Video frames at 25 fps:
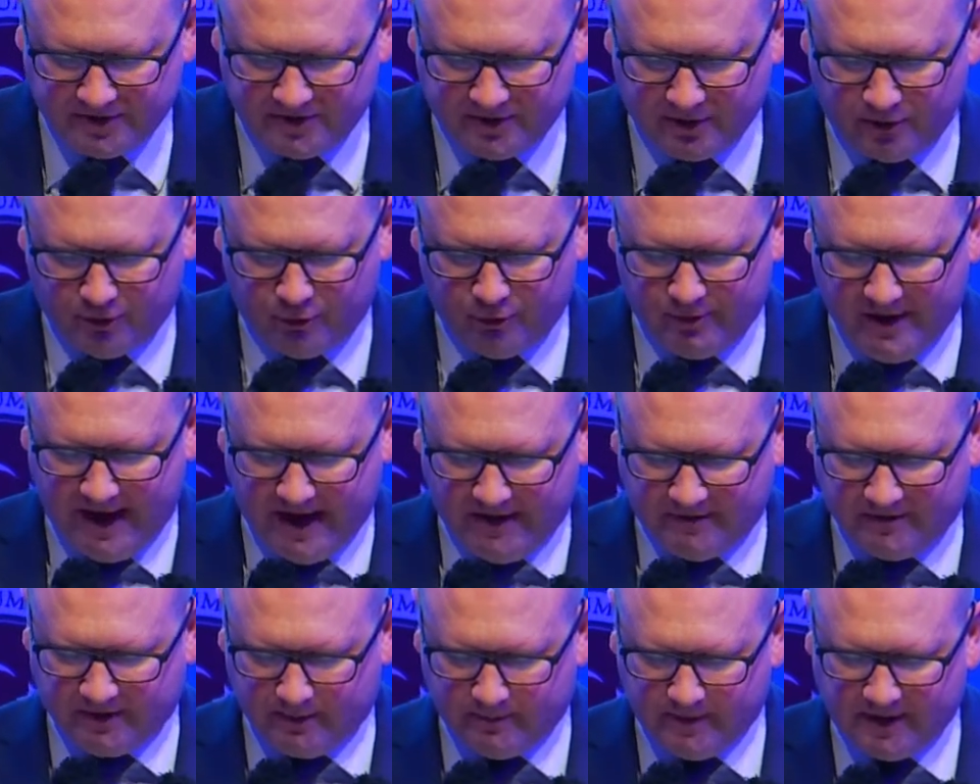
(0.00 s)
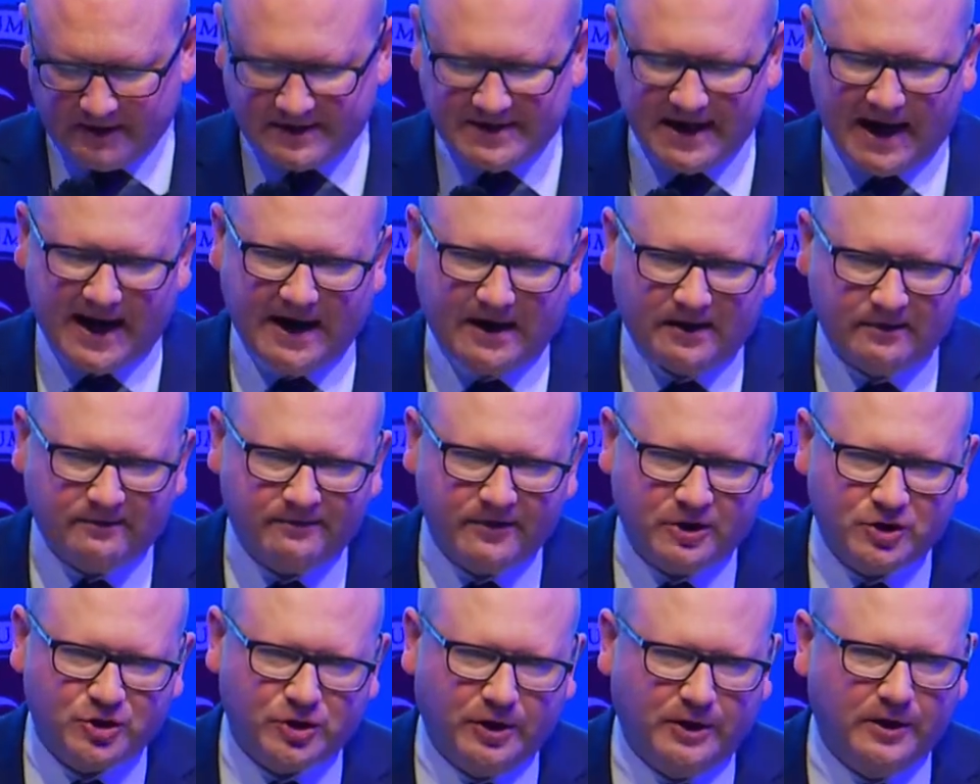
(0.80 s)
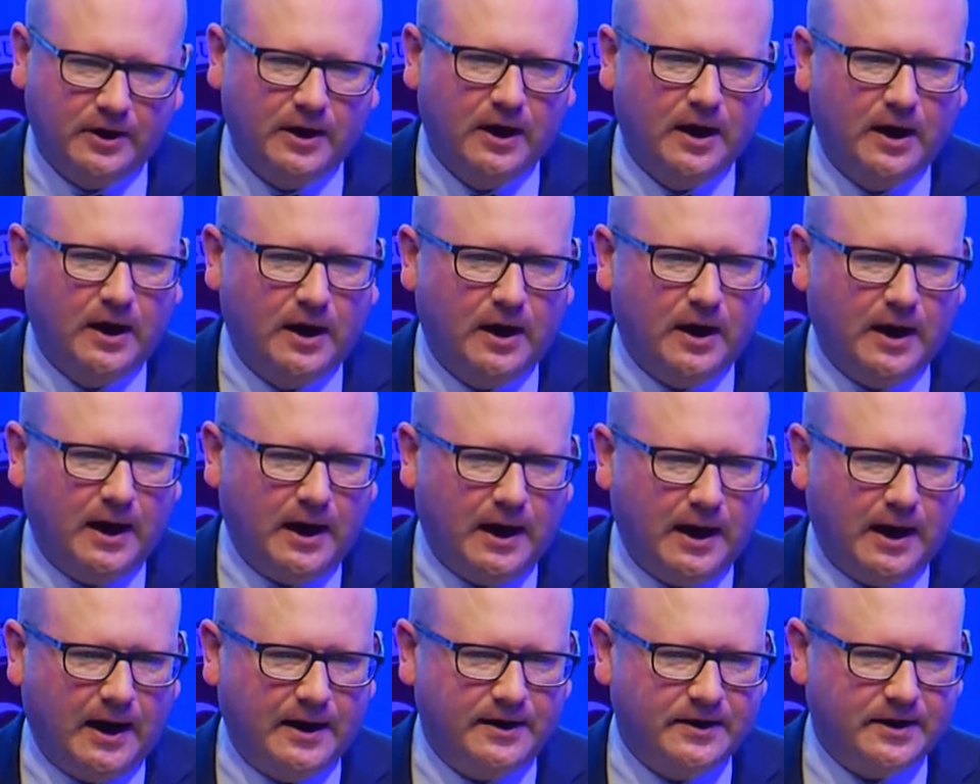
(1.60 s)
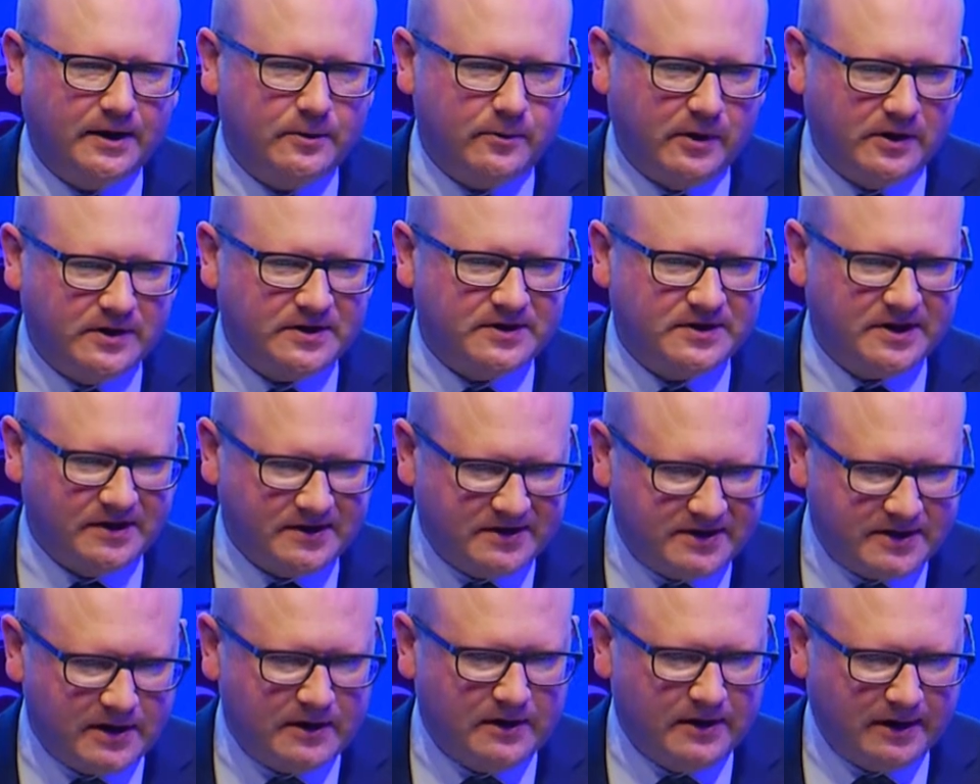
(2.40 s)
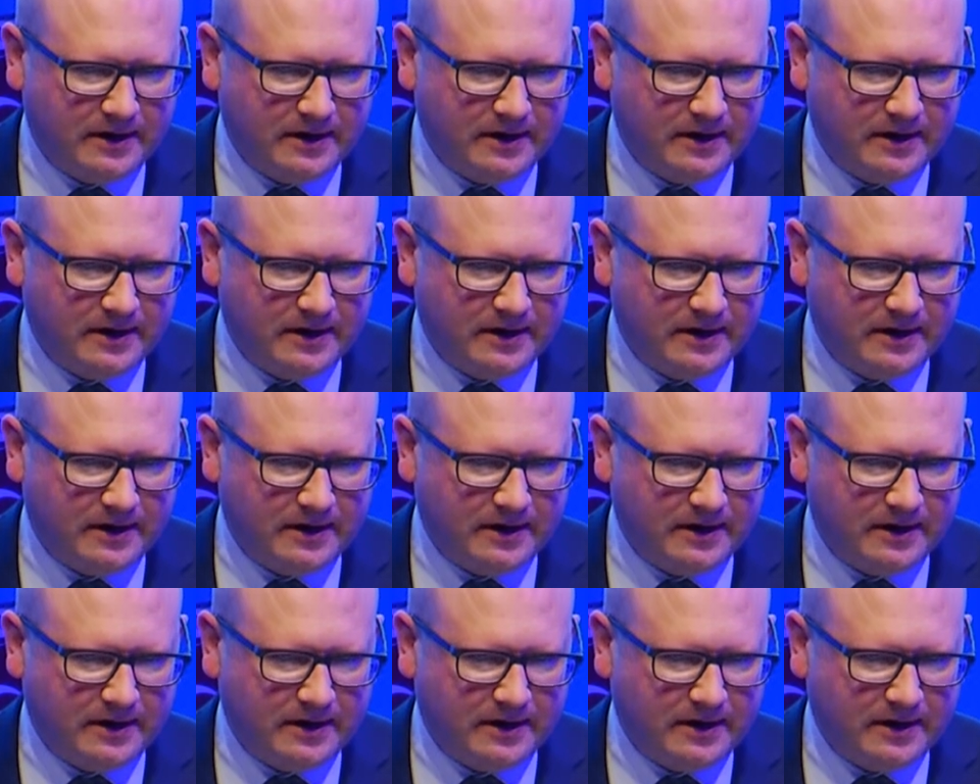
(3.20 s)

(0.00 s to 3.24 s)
to create and maintain a vision, and I want to sincerely